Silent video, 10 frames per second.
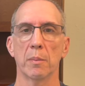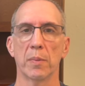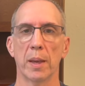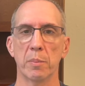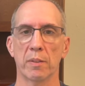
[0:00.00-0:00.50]

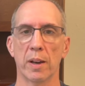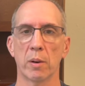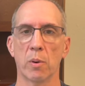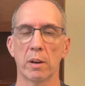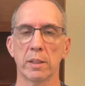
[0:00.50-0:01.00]
they provide
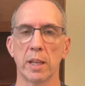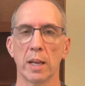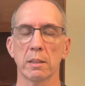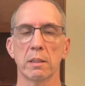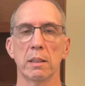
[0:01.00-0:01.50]
a water
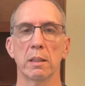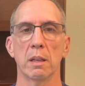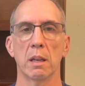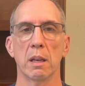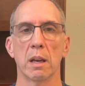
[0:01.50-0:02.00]
taxi.
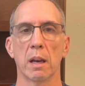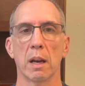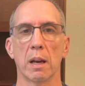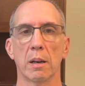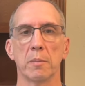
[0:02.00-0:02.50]

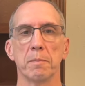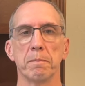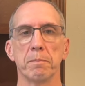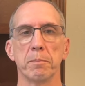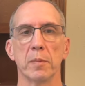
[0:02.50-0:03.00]

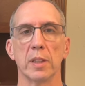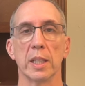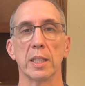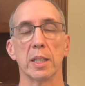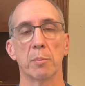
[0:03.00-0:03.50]
The
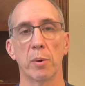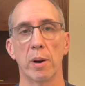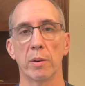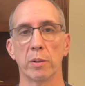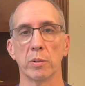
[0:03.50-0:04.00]

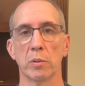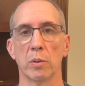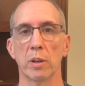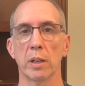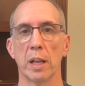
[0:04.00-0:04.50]
Contemporary
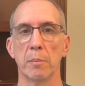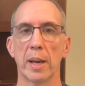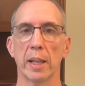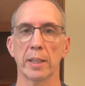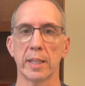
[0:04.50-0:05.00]
Resort and
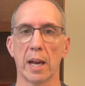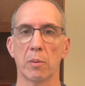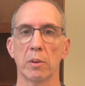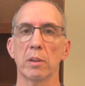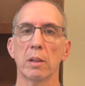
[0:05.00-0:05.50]
Bay Lake
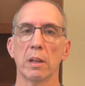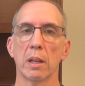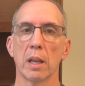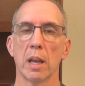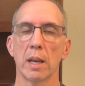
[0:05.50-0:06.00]
Tower
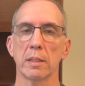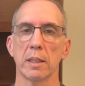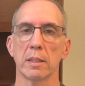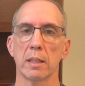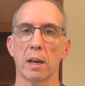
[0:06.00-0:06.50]
has
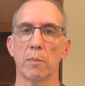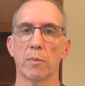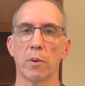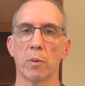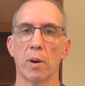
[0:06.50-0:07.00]
a stop
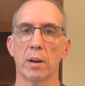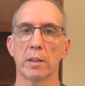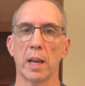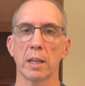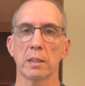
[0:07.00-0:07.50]
for a water
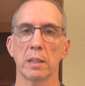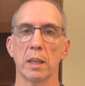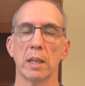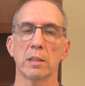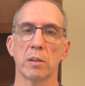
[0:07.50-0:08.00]
taxi,
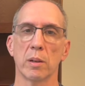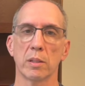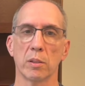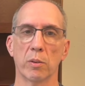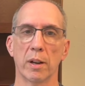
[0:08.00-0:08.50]
and so
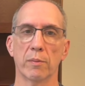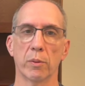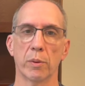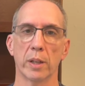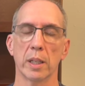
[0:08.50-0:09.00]
does the Grand
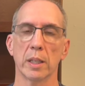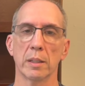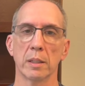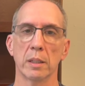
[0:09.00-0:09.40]
Floridian.